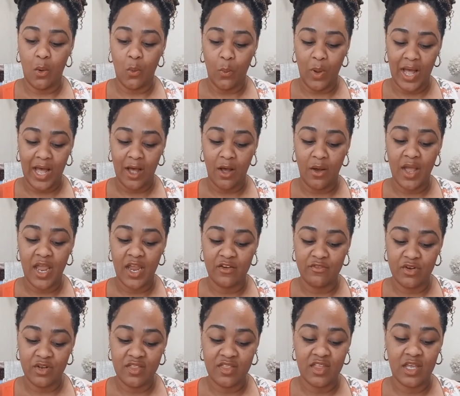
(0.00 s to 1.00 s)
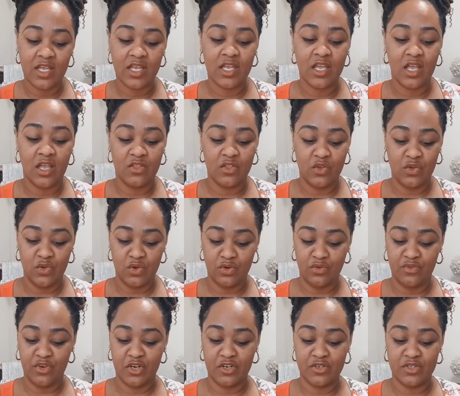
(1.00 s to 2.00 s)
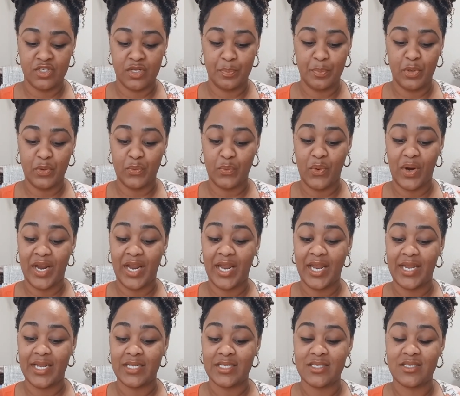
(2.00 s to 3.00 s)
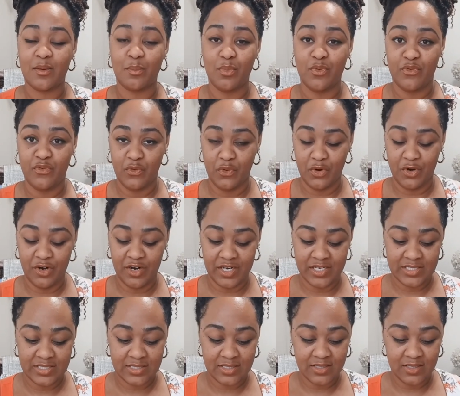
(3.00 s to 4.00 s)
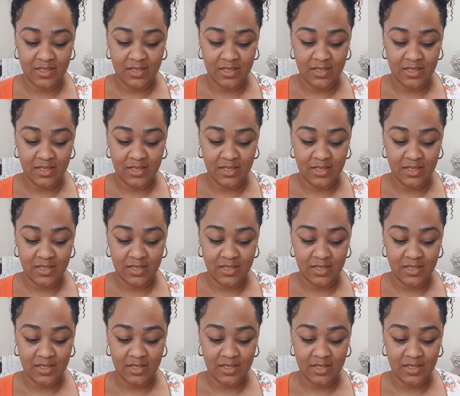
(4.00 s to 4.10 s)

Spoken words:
while everything in the universe parades before it.